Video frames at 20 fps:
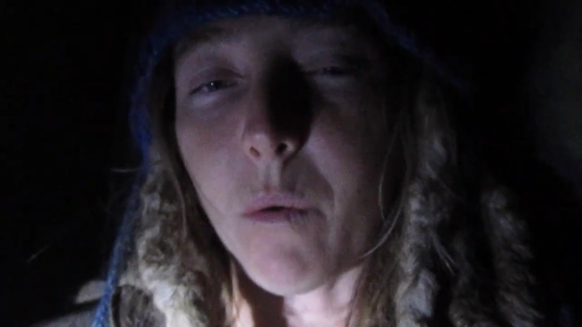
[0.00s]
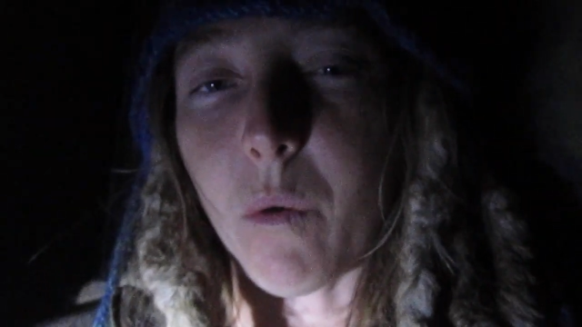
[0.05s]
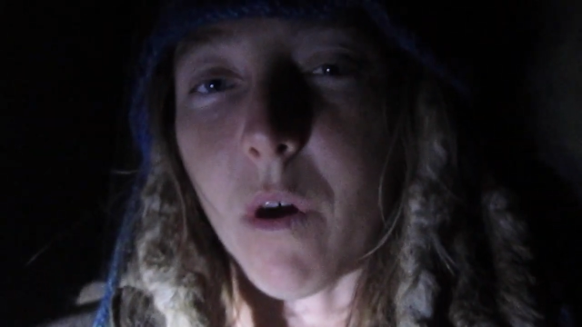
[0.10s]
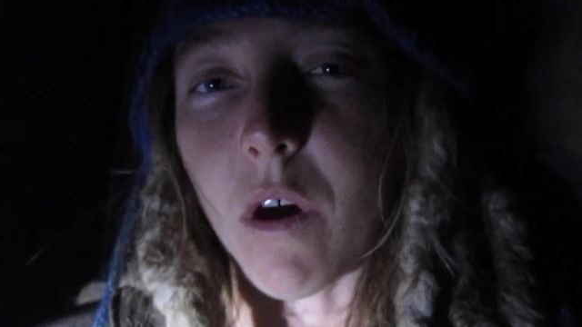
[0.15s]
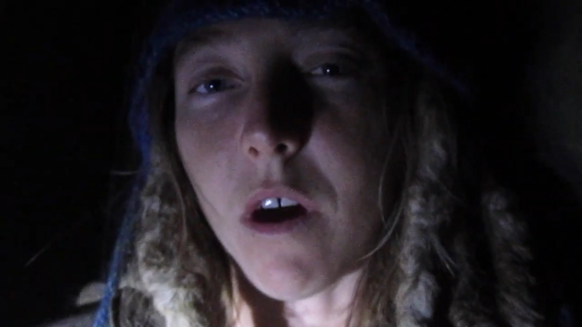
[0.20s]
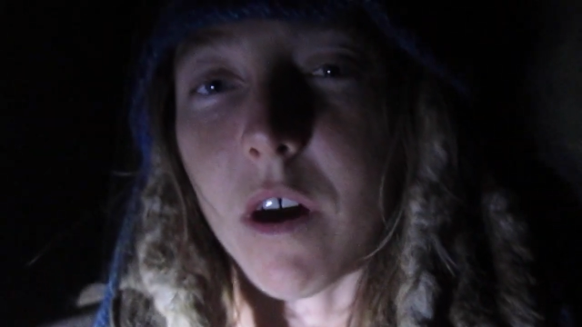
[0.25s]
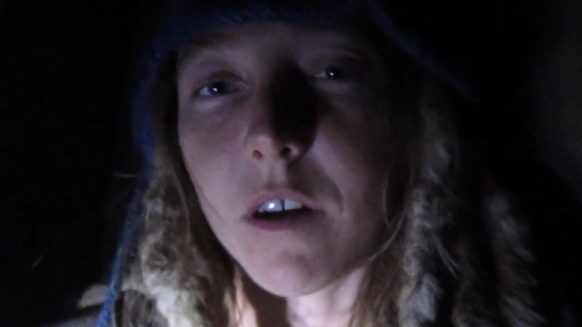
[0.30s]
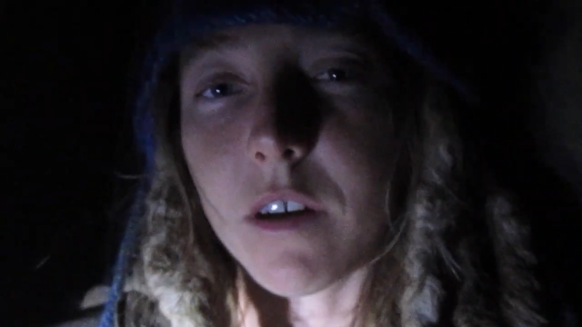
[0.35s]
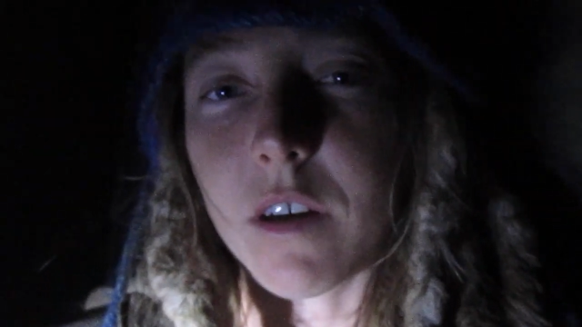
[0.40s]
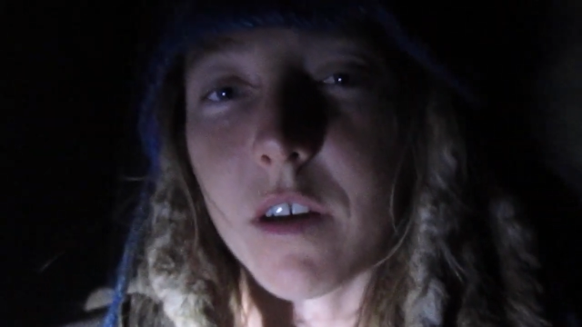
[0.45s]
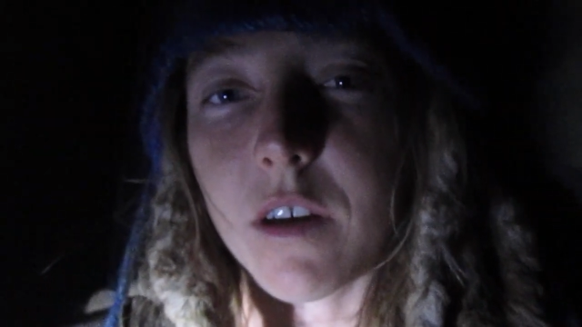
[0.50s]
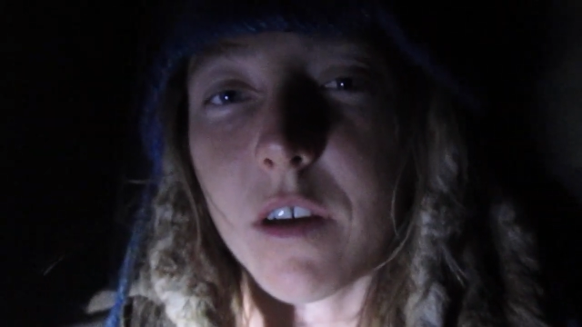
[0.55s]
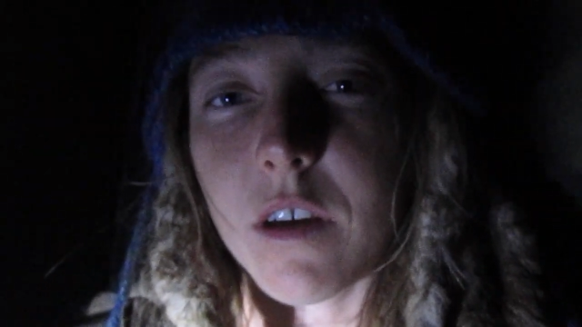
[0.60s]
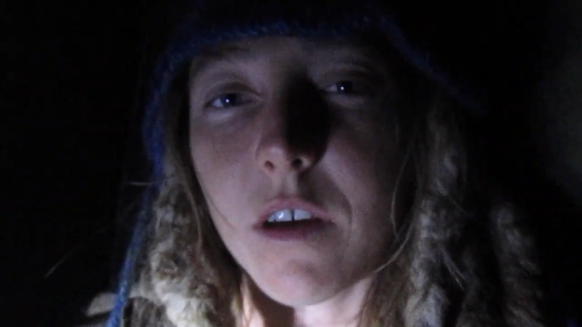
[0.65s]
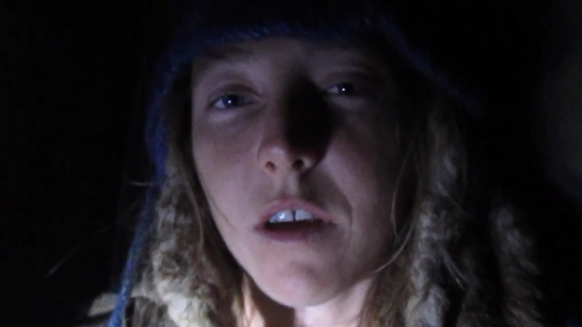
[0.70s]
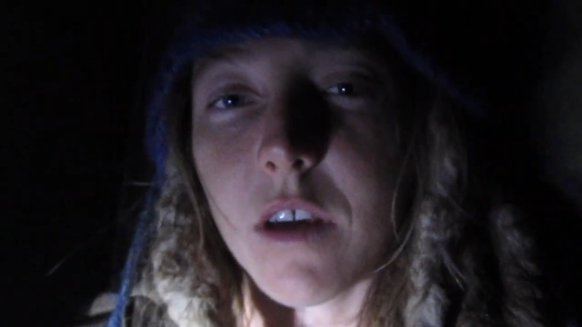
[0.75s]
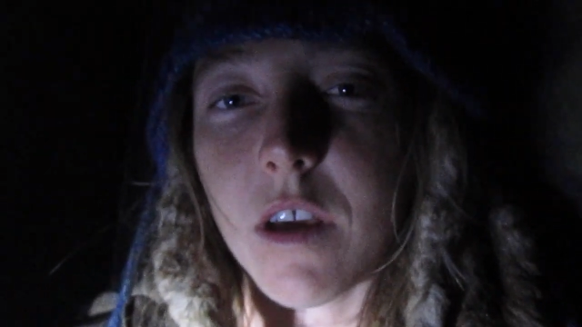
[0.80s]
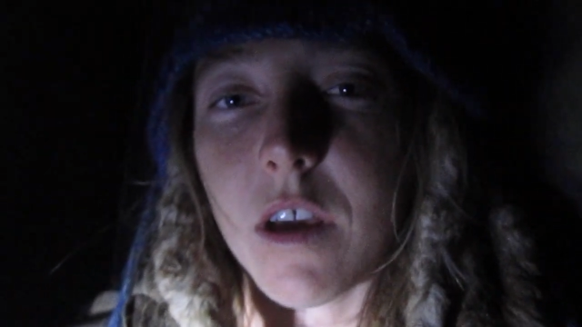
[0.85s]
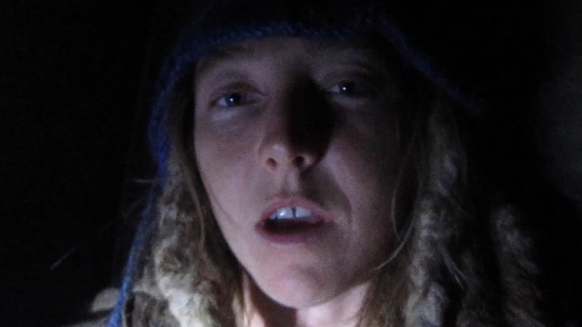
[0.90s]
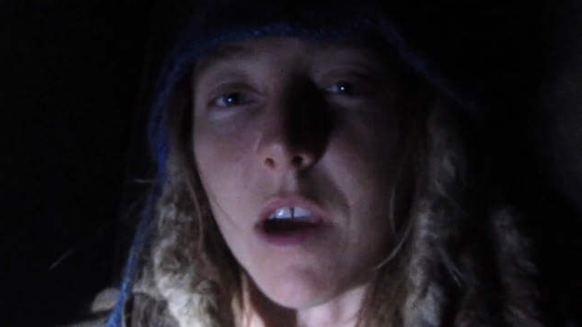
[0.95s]
walk
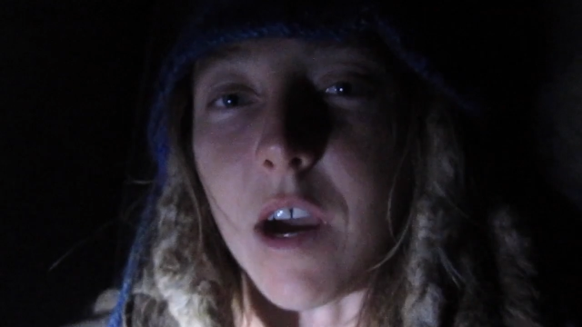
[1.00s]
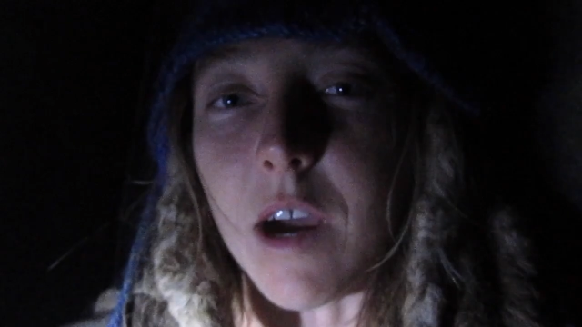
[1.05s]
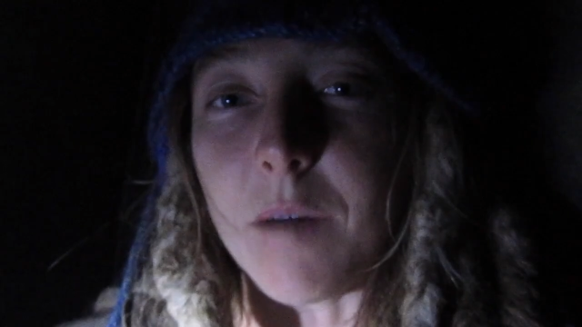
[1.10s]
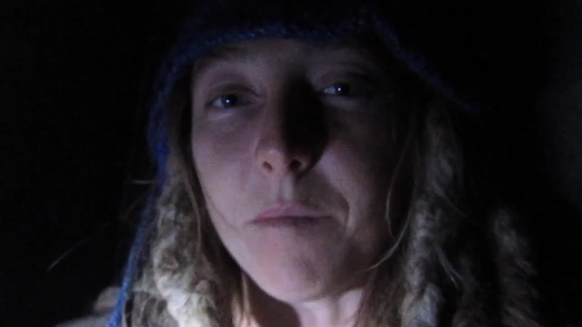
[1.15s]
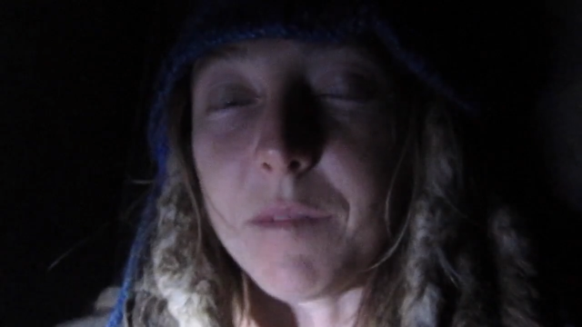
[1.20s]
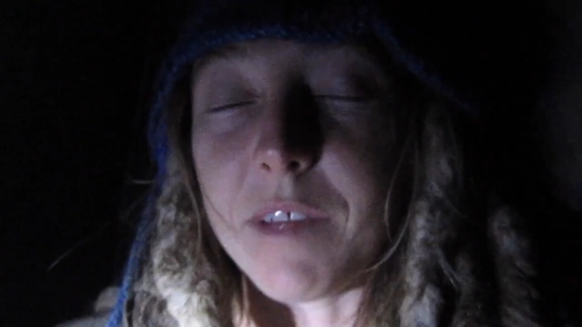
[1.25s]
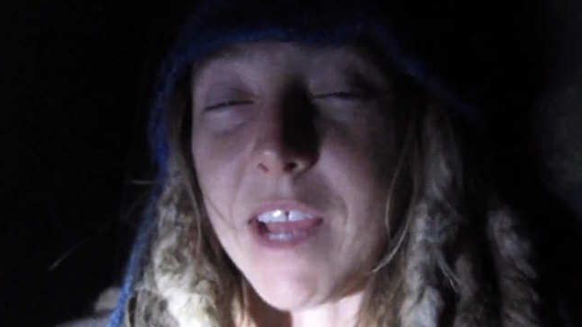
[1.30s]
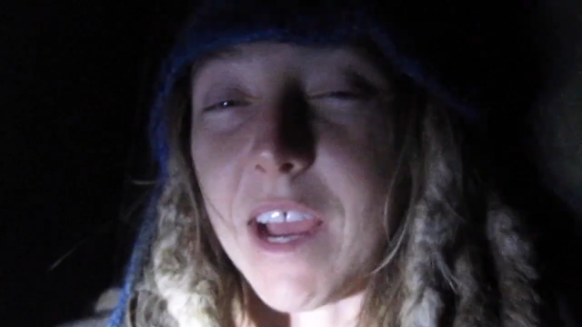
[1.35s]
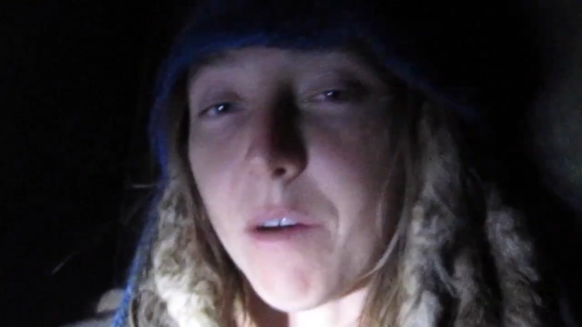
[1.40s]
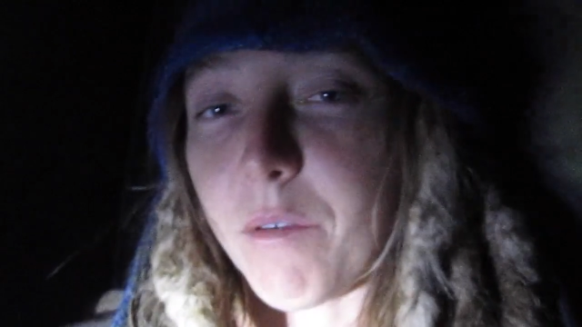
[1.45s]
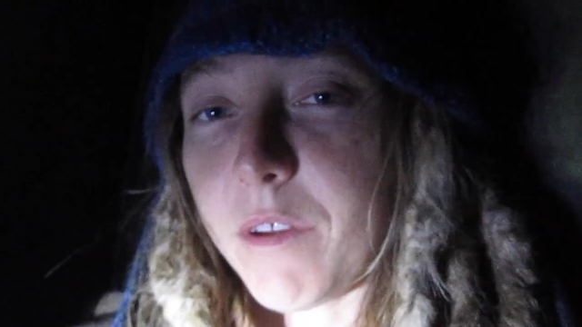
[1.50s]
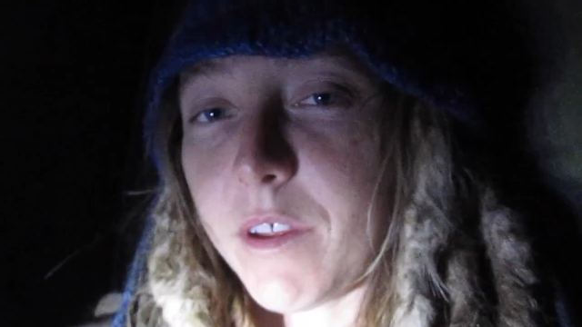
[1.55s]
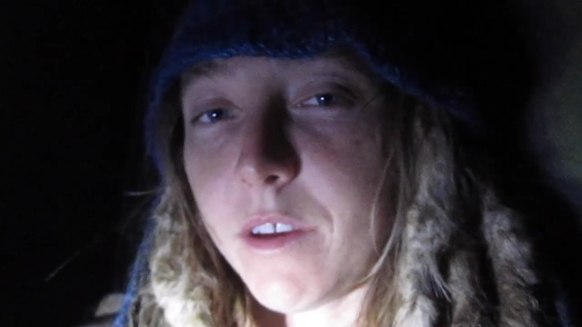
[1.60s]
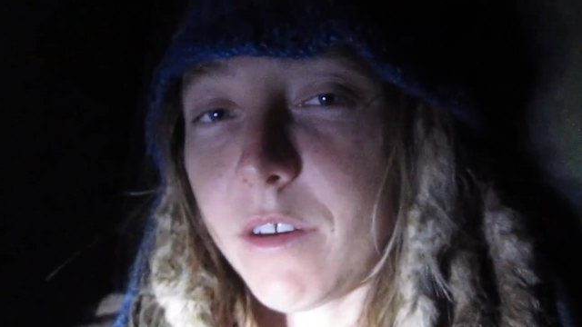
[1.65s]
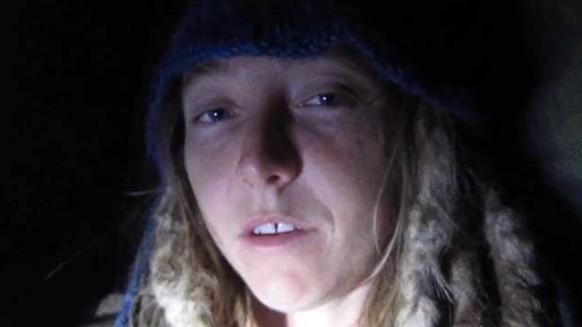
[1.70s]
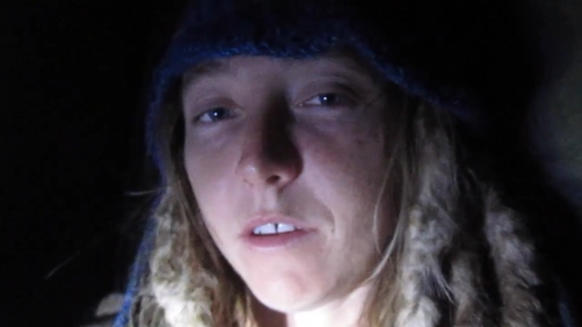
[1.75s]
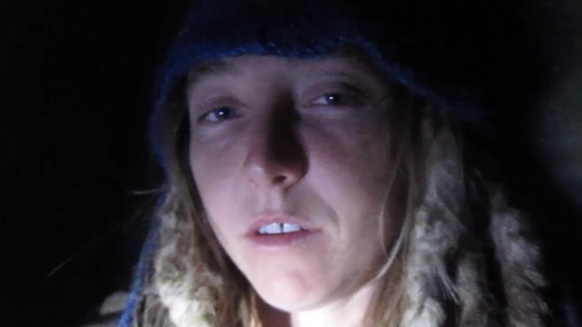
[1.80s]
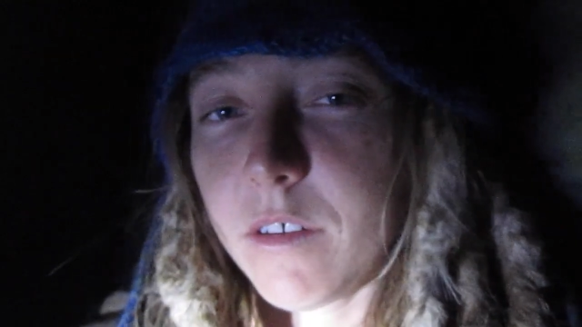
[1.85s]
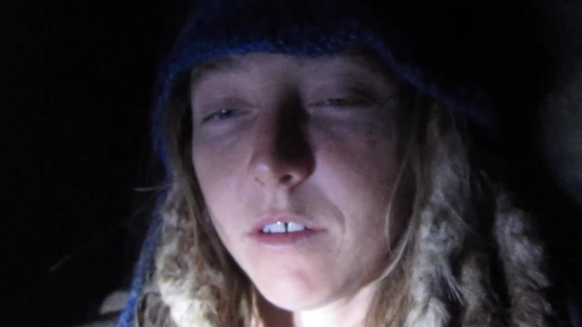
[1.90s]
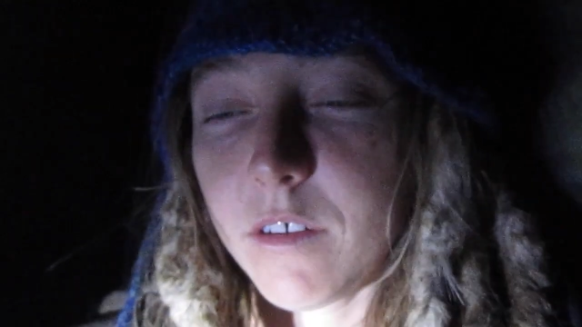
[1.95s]
um,
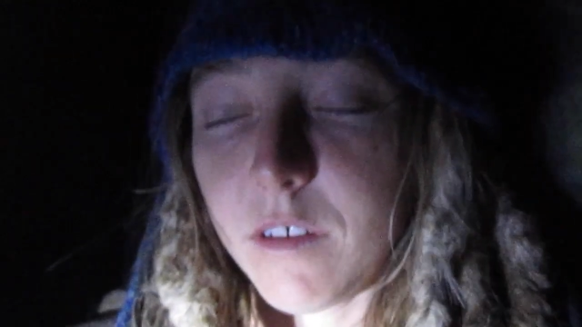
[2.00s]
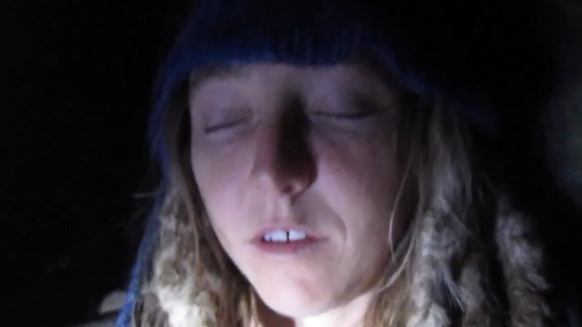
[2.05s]
downhill.